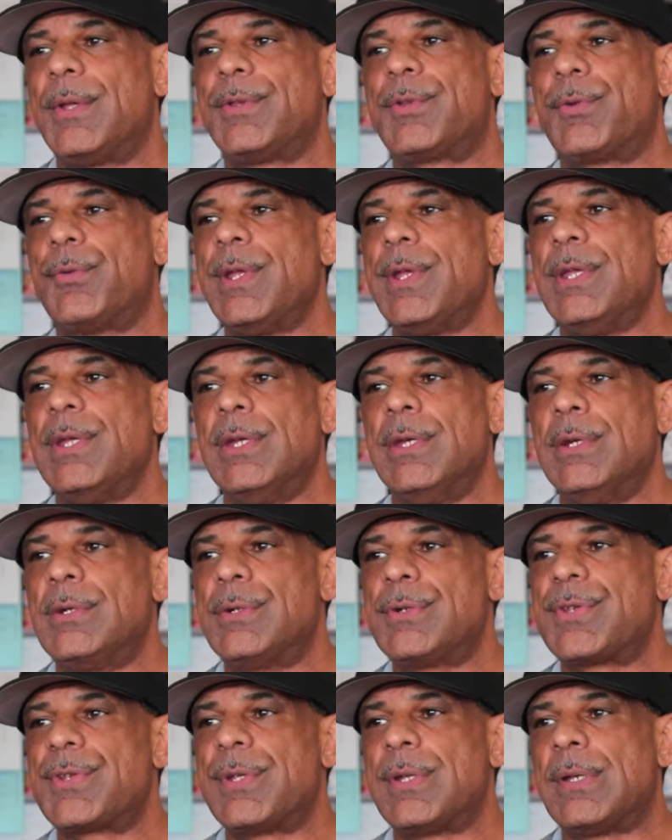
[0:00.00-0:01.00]
3
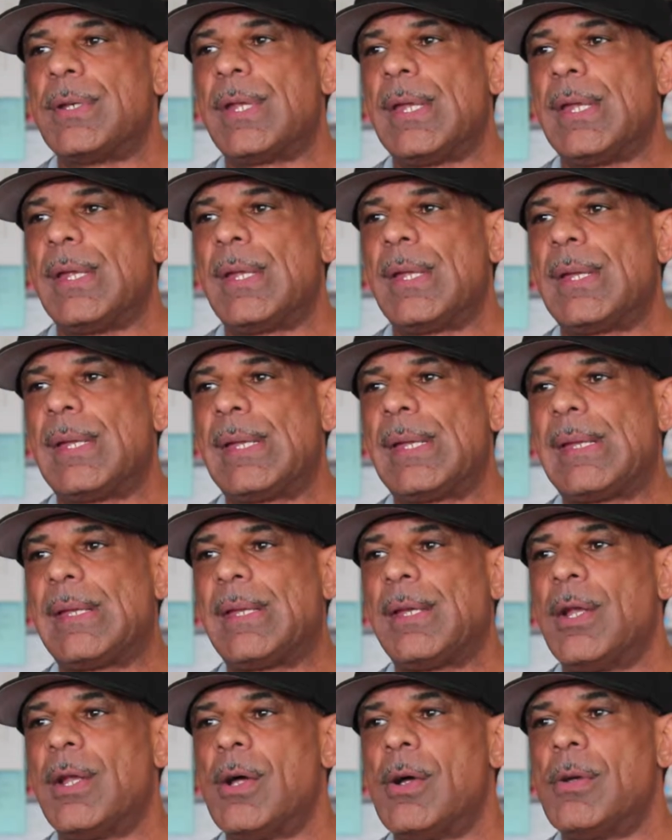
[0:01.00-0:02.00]
years, and
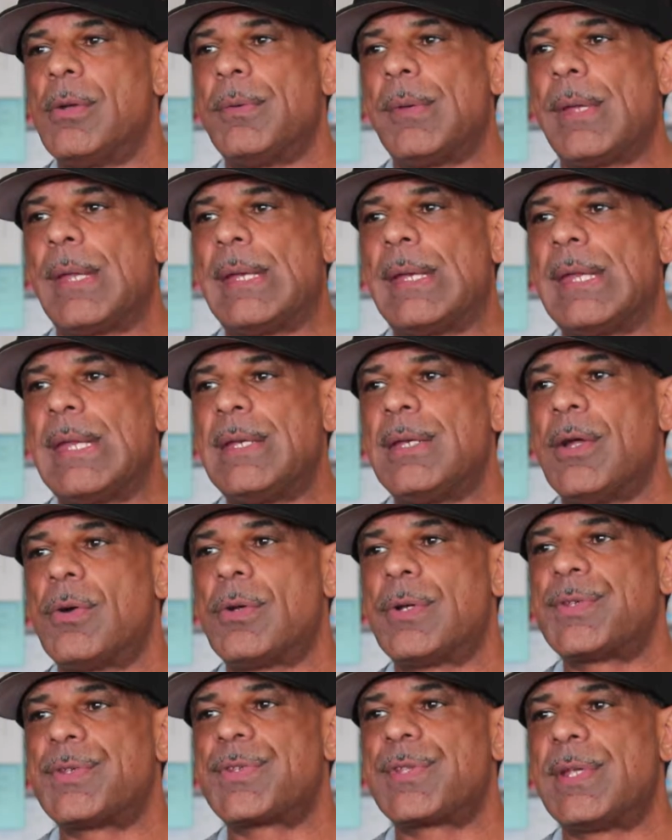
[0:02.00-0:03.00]
you know, and he
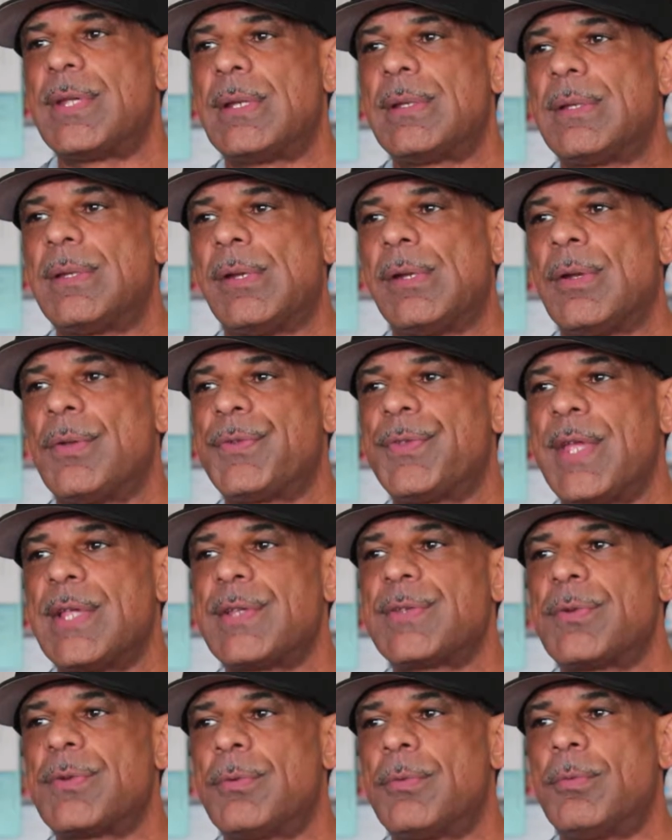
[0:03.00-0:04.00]
noticed that, you know,
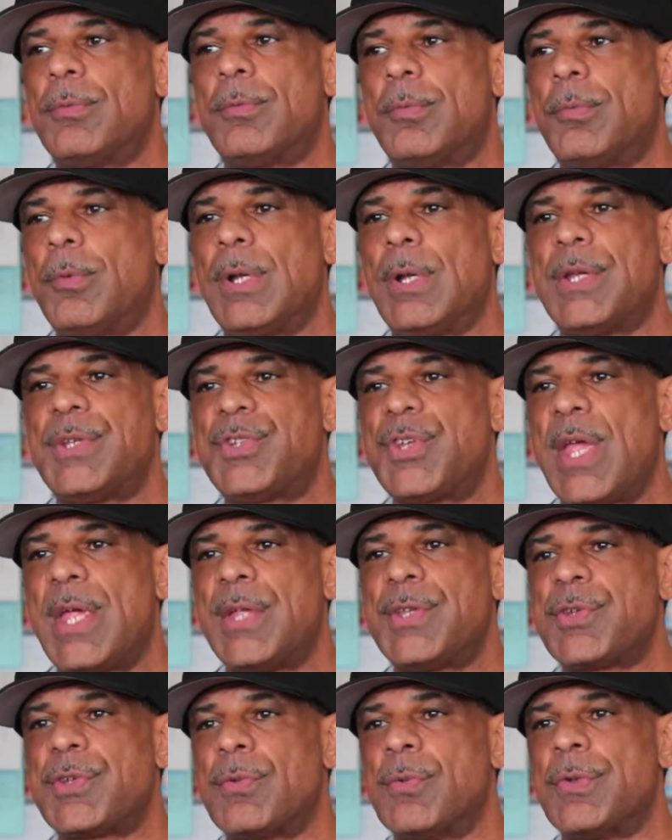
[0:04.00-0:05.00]
things were really
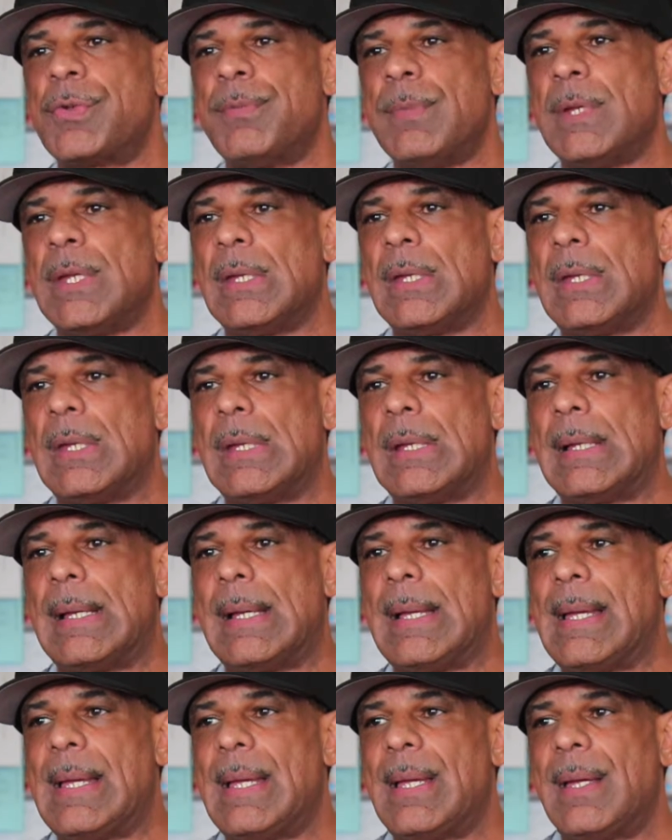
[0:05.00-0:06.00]
changing with me,
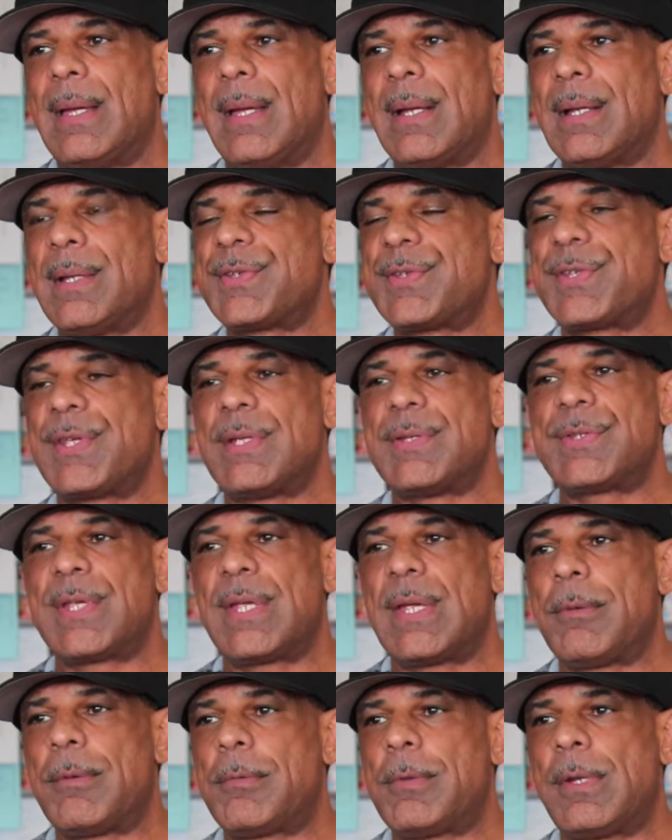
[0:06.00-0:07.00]
and he says,
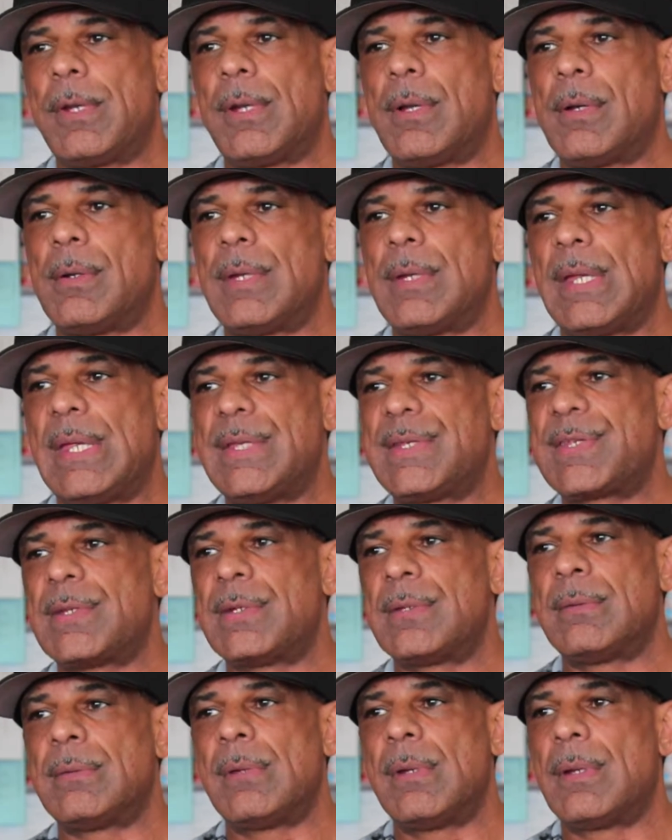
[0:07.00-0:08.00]
"Hey, you know,
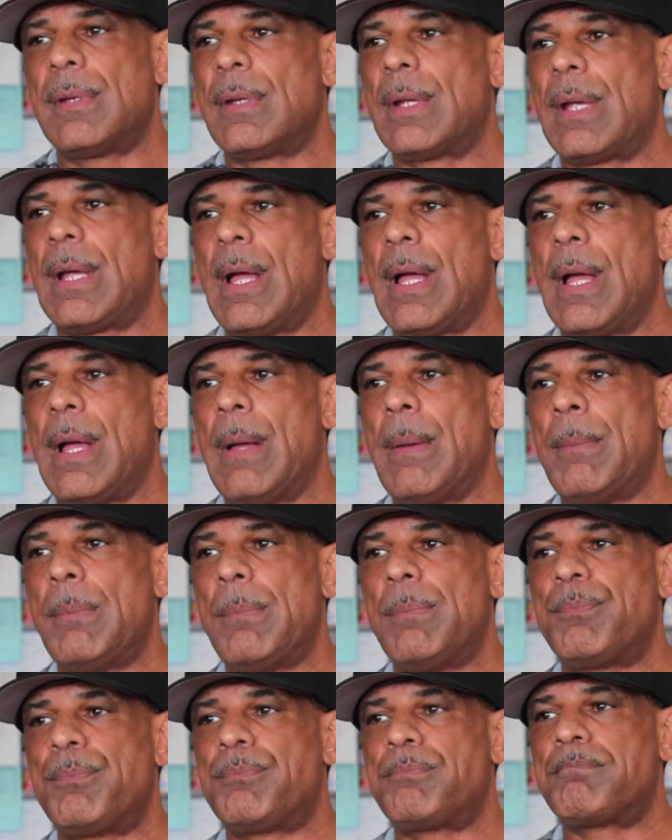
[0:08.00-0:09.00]
Eason,
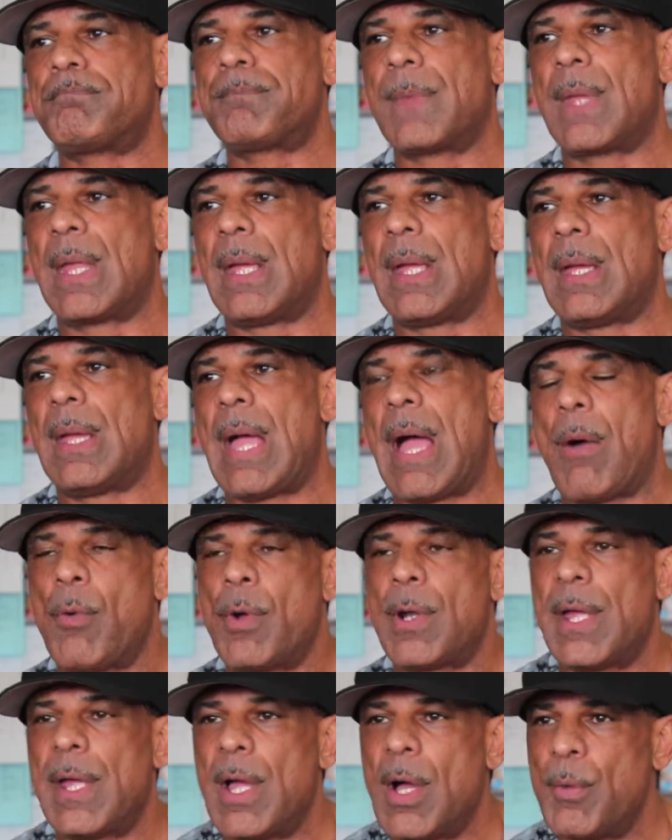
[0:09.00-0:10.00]
I
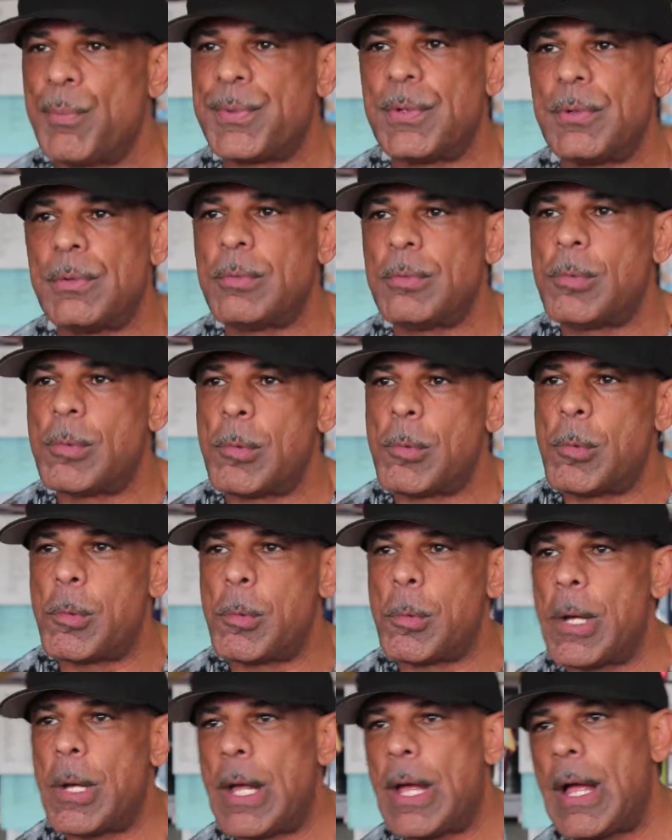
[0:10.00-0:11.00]
want to help you. Well,
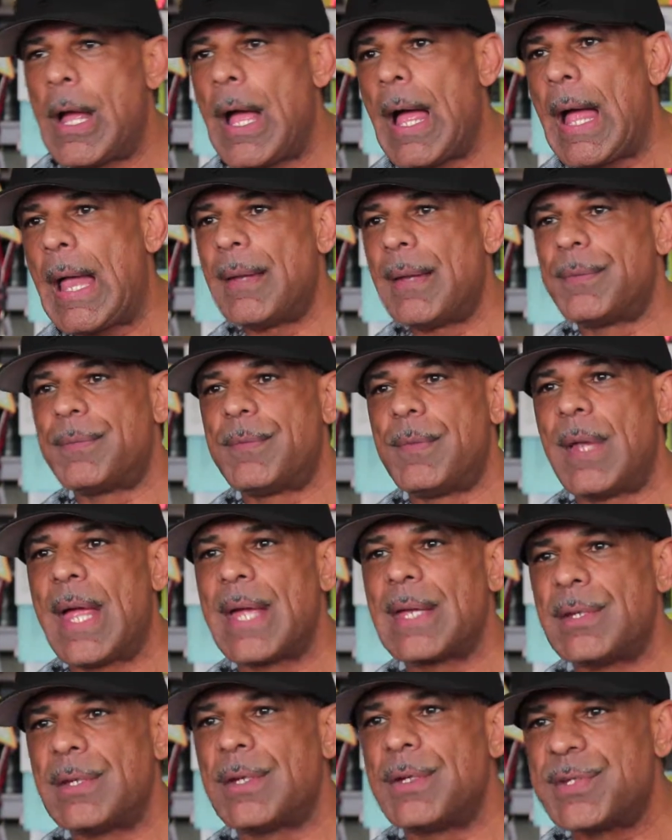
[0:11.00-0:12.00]
I'd
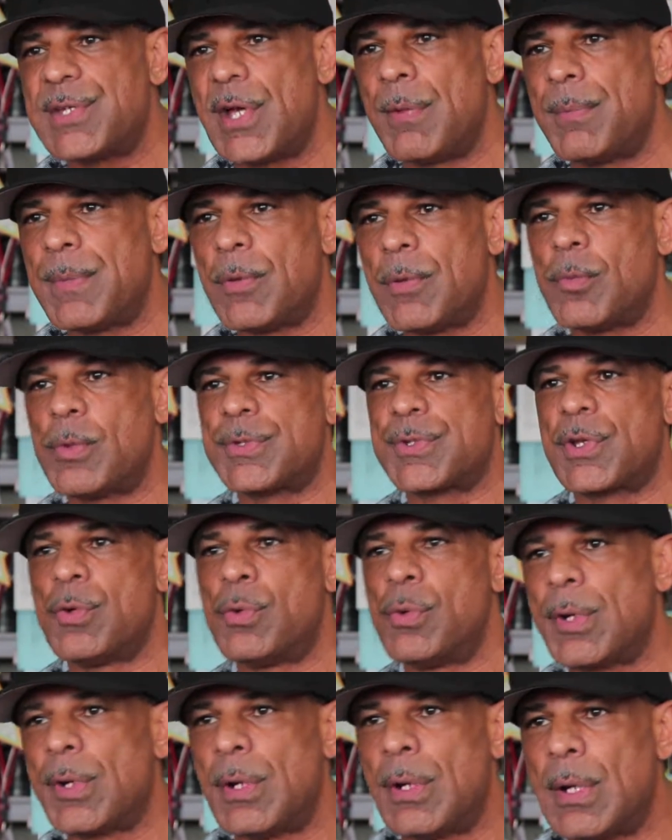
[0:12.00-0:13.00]
like you to tell me what's
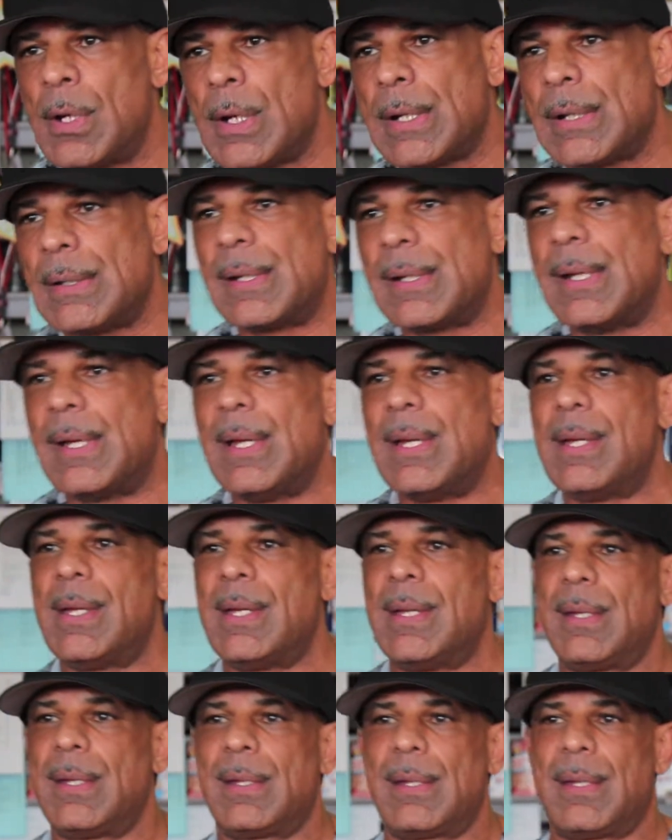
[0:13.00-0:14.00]
going on."
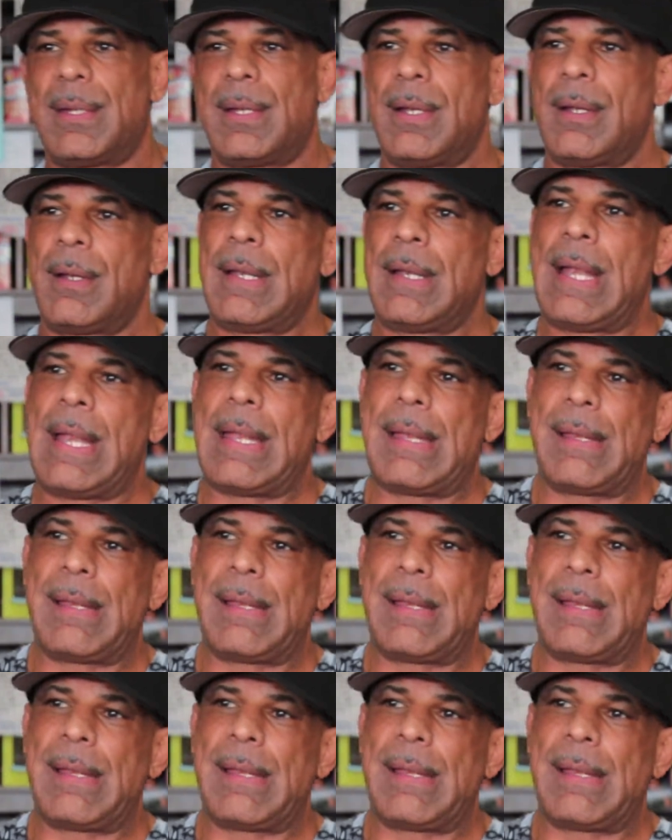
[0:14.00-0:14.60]
You know,